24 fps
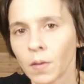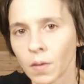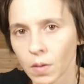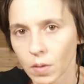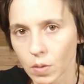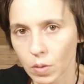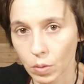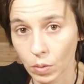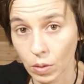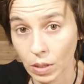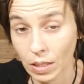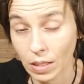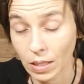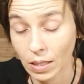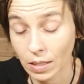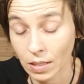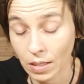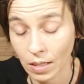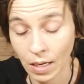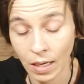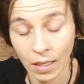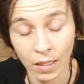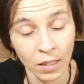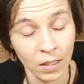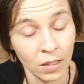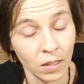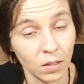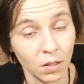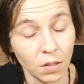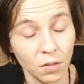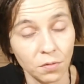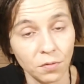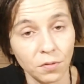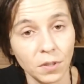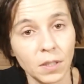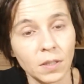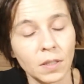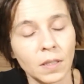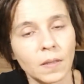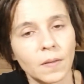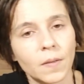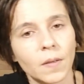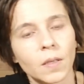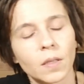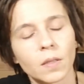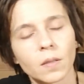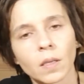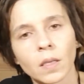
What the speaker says: So it's kind of interfering there.